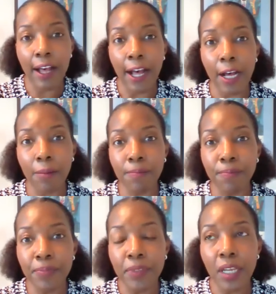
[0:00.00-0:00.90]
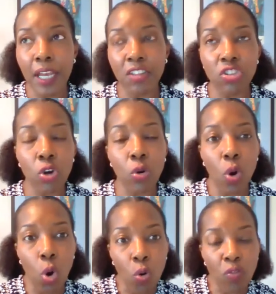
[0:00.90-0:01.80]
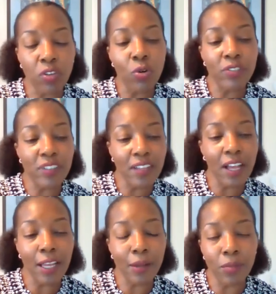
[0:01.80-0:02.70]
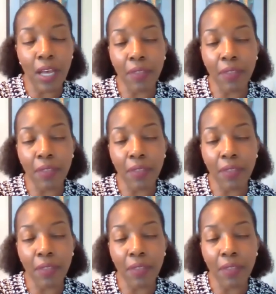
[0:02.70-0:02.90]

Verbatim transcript: Um, and so over the course of time,